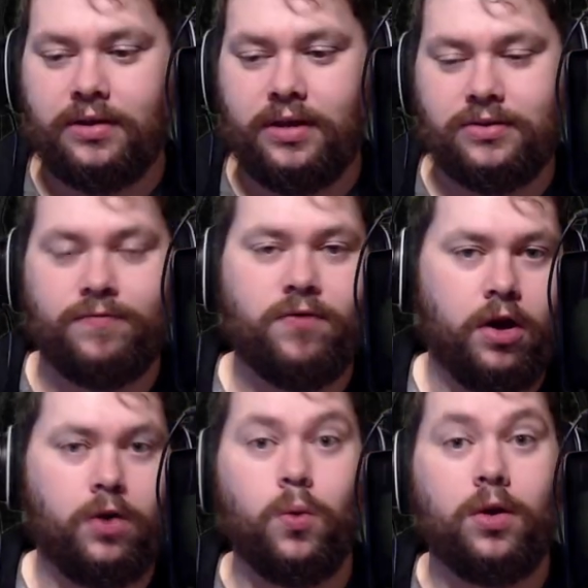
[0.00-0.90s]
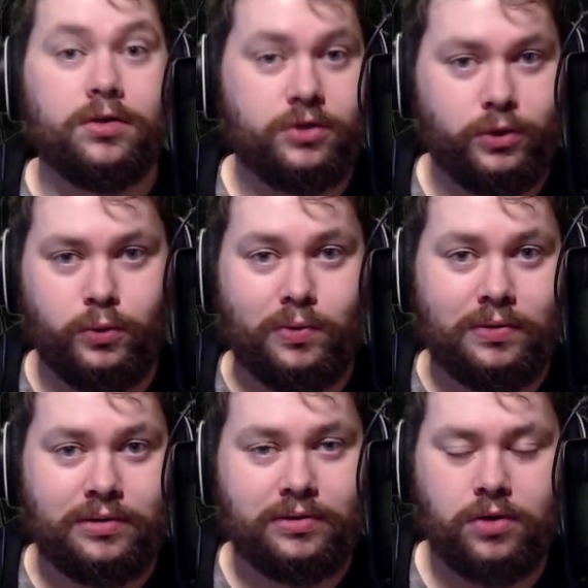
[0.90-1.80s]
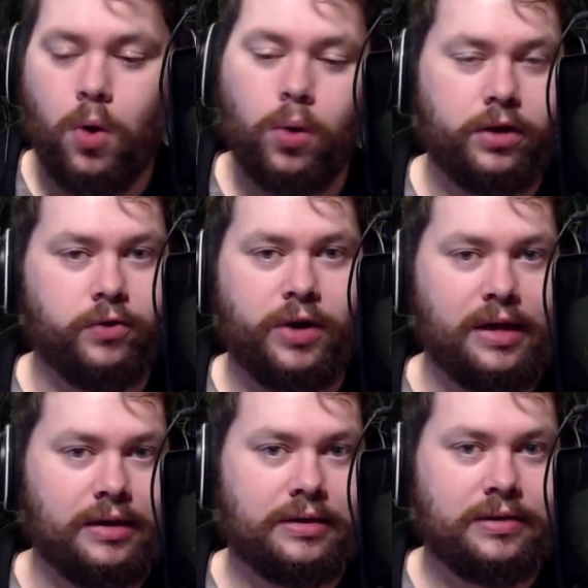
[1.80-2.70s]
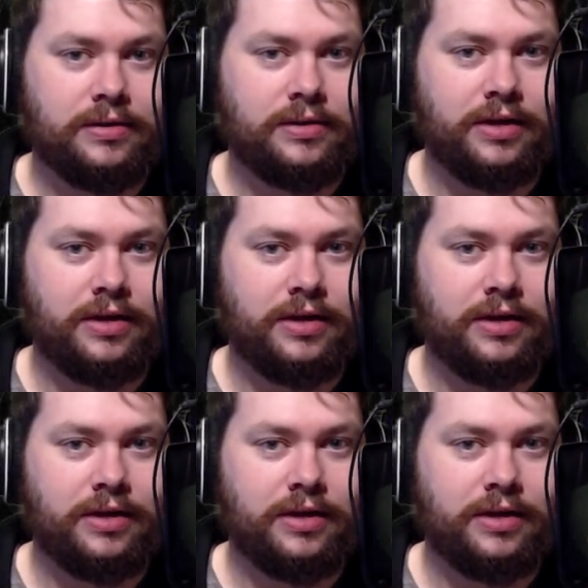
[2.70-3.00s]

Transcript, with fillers: Is it Firewall 2? The Holy Grail? as